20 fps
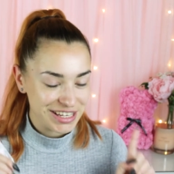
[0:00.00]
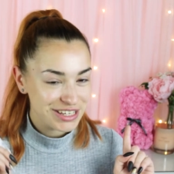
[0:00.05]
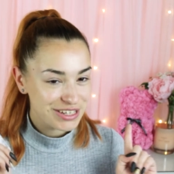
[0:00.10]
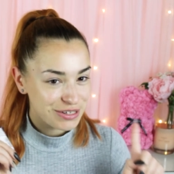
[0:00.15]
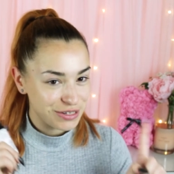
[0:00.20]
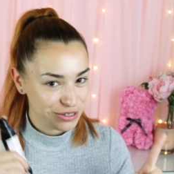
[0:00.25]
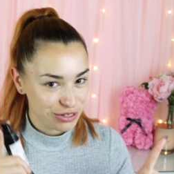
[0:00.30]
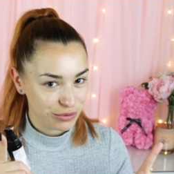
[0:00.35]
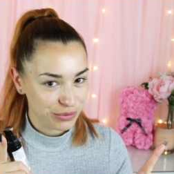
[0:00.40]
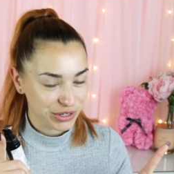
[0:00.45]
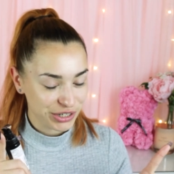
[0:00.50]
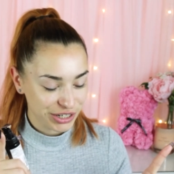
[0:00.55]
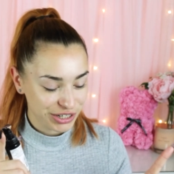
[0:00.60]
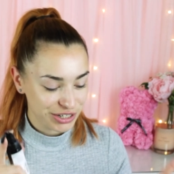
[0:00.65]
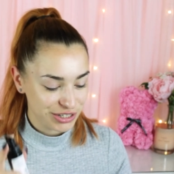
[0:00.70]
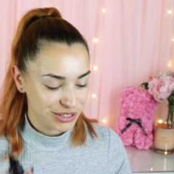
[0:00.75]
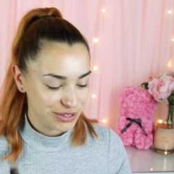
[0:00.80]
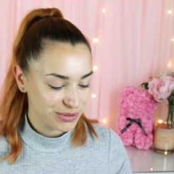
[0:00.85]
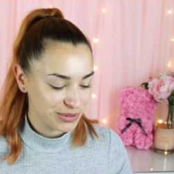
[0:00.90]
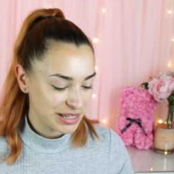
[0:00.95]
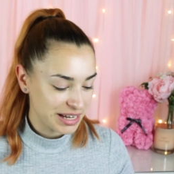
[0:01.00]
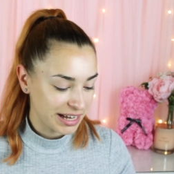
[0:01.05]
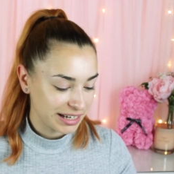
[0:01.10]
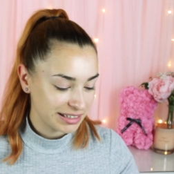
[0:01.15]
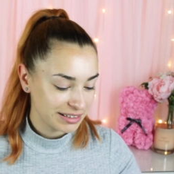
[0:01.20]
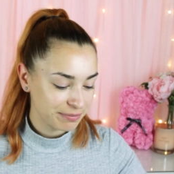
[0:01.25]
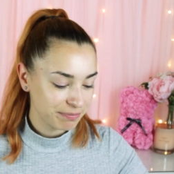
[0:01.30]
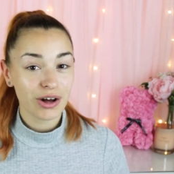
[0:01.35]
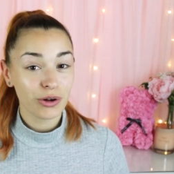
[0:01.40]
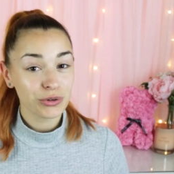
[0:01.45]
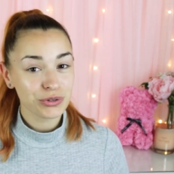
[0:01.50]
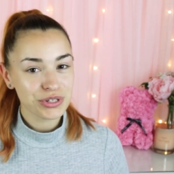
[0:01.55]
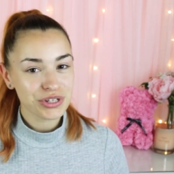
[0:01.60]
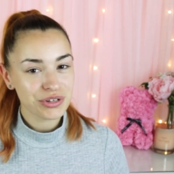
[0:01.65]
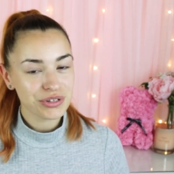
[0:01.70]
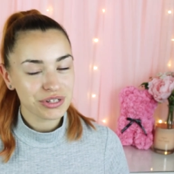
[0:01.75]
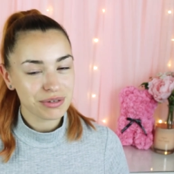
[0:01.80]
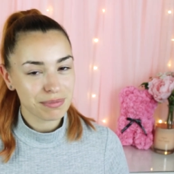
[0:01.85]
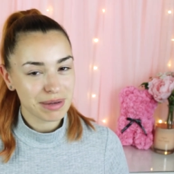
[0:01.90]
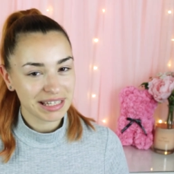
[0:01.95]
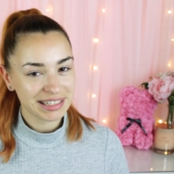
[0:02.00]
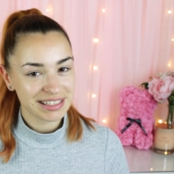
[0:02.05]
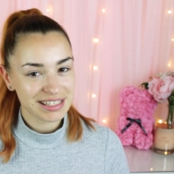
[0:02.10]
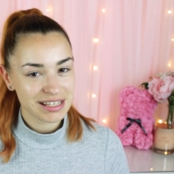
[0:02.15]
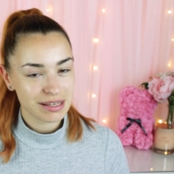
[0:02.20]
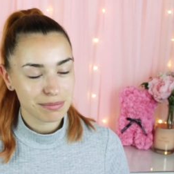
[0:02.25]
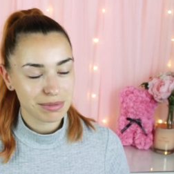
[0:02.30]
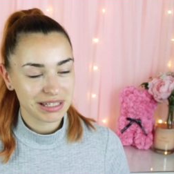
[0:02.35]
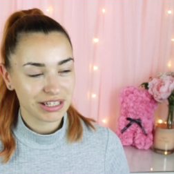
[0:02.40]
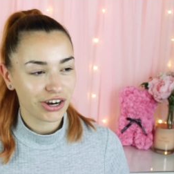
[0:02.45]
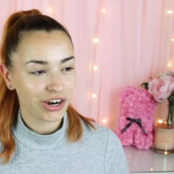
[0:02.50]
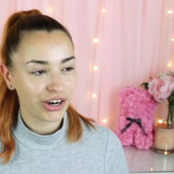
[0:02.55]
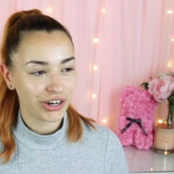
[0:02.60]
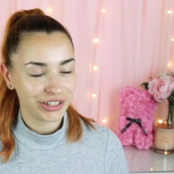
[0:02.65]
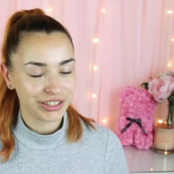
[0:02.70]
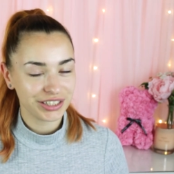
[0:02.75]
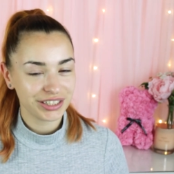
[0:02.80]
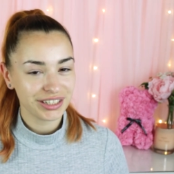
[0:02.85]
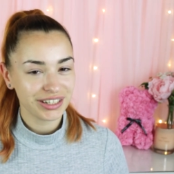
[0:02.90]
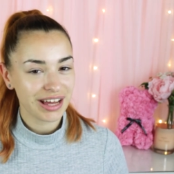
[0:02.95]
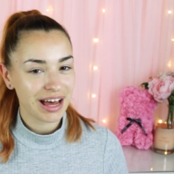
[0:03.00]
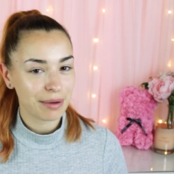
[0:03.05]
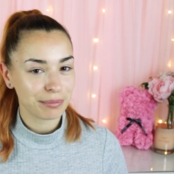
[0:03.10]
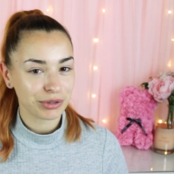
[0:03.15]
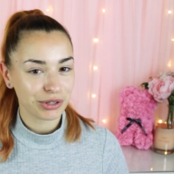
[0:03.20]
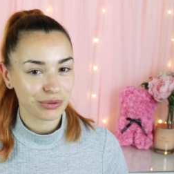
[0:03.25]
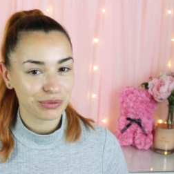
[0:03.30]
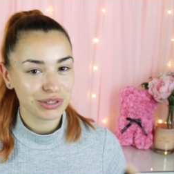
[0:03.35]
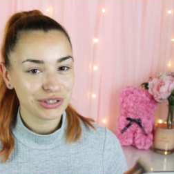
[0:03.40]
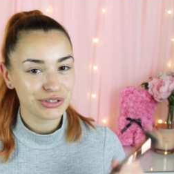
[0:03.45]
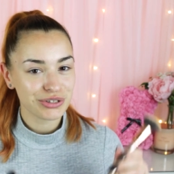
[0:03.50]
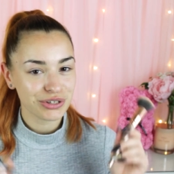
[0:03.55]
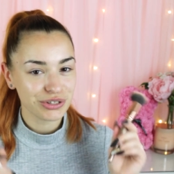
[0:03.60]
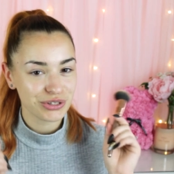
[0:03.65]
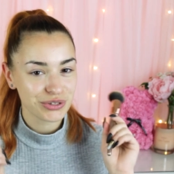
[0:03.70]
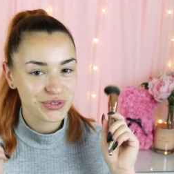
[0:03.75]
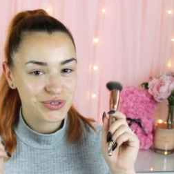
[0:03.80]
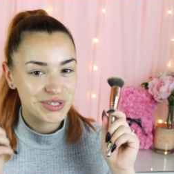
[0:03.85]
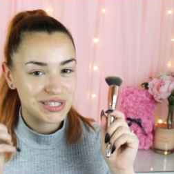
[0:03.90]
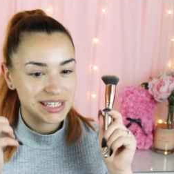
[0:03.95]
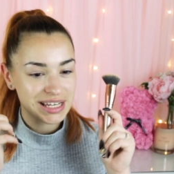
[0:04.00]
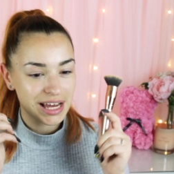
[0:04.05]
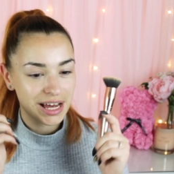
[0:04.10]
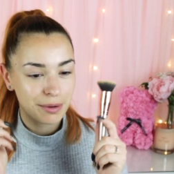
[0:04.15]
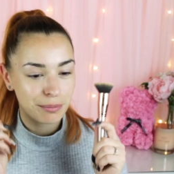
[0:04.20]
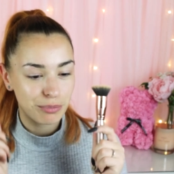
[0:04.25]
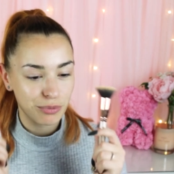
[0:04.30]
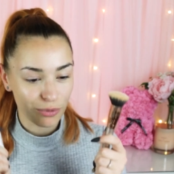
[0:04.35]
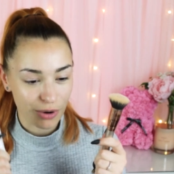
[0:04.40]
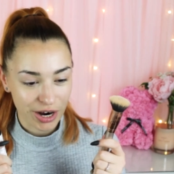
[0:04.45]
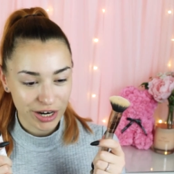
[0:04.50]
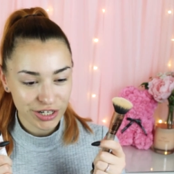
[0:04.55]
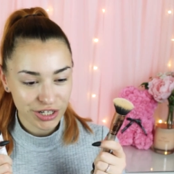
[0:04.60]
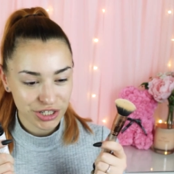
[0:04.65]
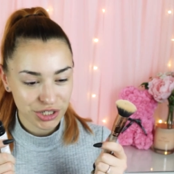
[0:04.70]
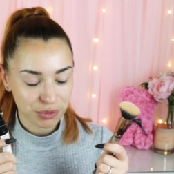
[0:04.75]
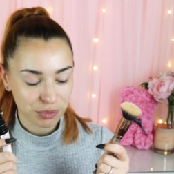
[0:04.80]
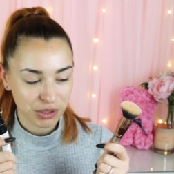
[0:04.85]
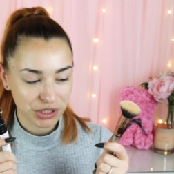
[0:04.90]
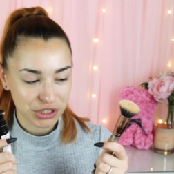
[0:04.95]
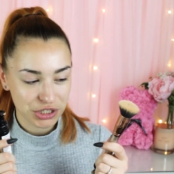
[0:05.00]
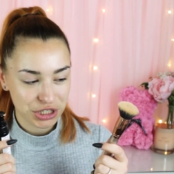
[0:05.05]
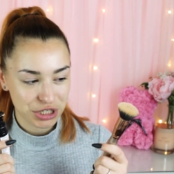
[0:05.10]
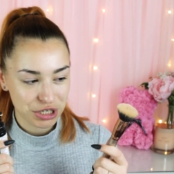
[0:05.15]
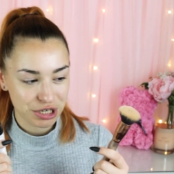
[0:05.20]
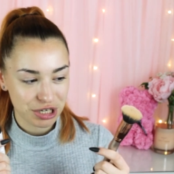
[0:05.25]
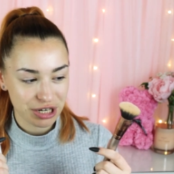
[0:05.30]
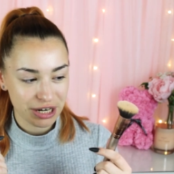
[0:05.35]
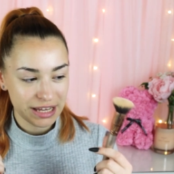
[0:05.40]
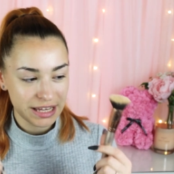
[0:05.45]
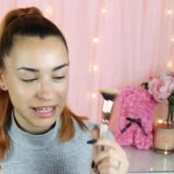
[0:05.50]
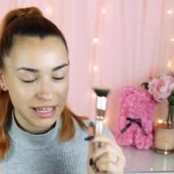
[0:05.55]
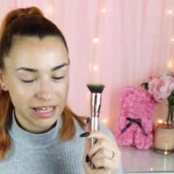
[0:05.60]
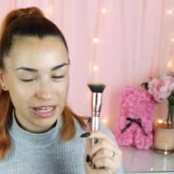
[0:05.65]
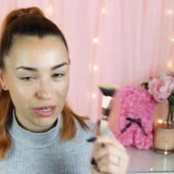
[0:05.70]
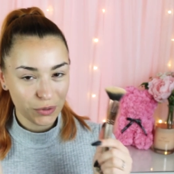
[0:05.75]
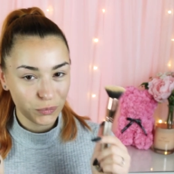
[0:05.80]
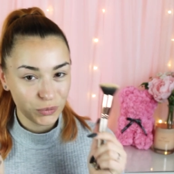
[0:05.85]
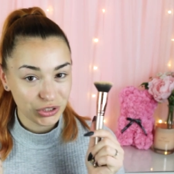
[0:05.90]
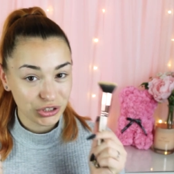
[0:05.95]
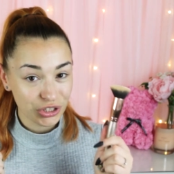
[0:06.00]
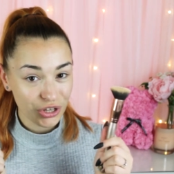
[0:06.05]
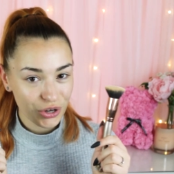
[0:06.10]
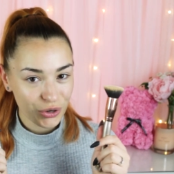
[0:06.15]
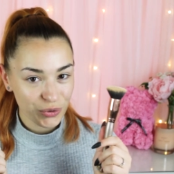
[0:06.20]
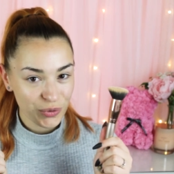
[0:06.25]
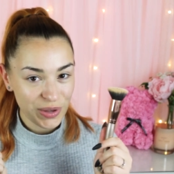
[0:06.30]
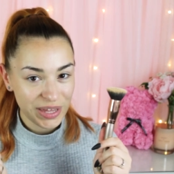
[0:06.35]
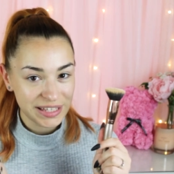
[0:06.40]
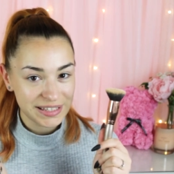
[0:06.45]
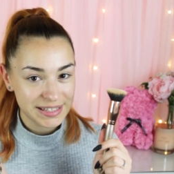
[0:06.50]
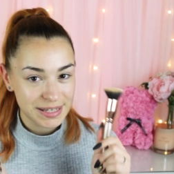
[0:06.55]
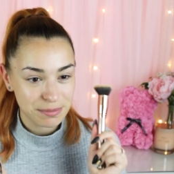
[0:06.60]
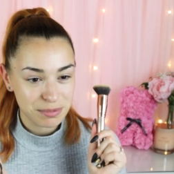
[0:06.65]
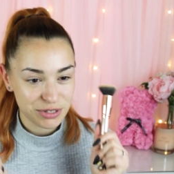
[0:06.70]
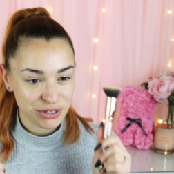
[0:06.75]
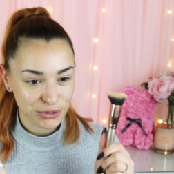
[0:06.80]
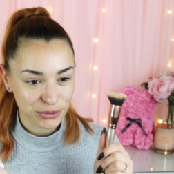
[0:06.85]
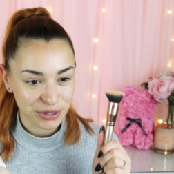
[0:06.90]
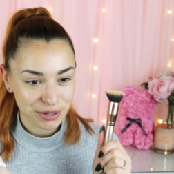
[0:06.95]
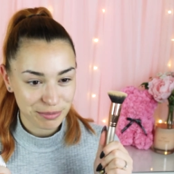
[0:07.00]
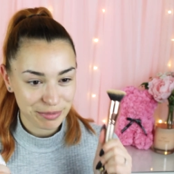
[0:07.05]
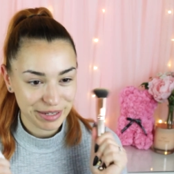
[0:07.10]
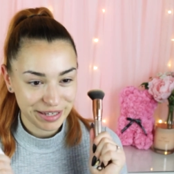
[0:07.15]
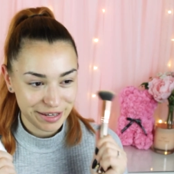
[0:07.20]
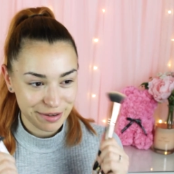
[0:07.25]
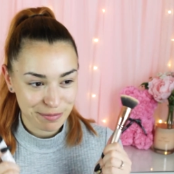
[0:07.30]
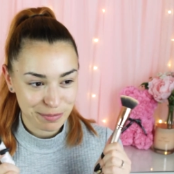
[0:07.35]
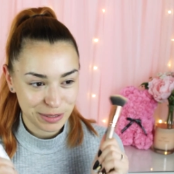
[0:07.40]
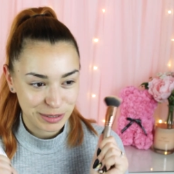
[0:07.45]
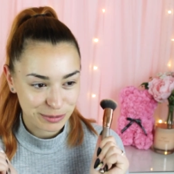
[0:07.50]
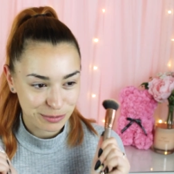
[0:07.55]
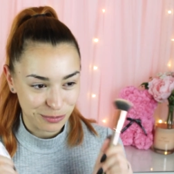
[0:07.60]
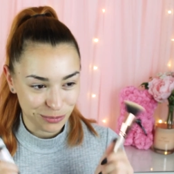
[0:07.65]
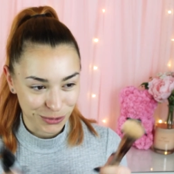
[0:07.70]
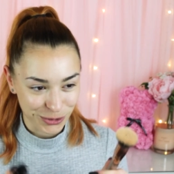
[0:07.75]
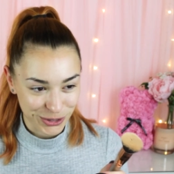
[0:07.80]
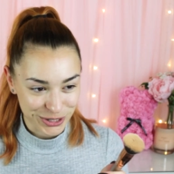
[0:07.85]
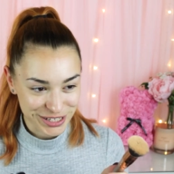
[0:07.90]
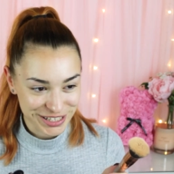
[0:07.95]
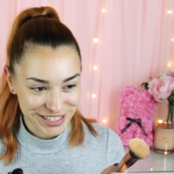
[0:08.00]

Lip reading: So we're gonna do that. Also, to make this a bit harder, I'm going to use a brush, which we know it's absorbing a bit more.